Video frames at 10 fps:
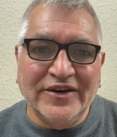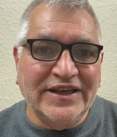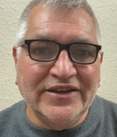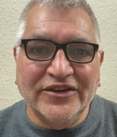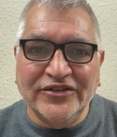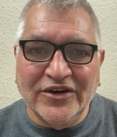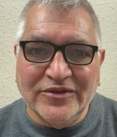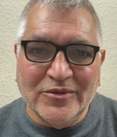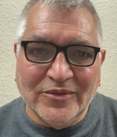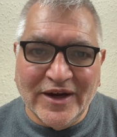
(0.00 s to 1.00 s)
either throw
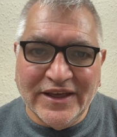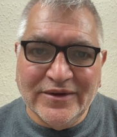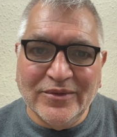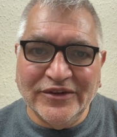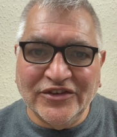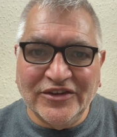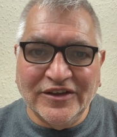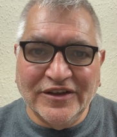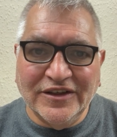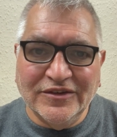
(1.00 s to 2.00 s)
them away once
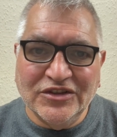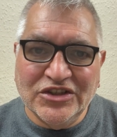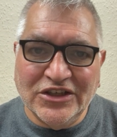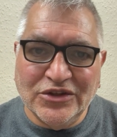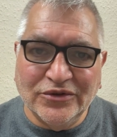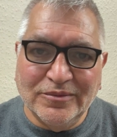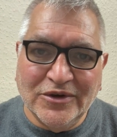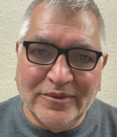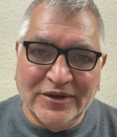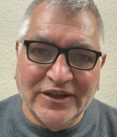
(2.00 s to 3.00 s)
the scheduled
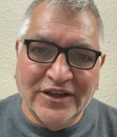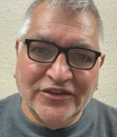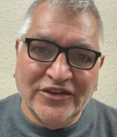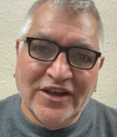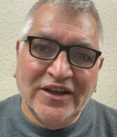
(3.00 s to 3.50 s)
appointment has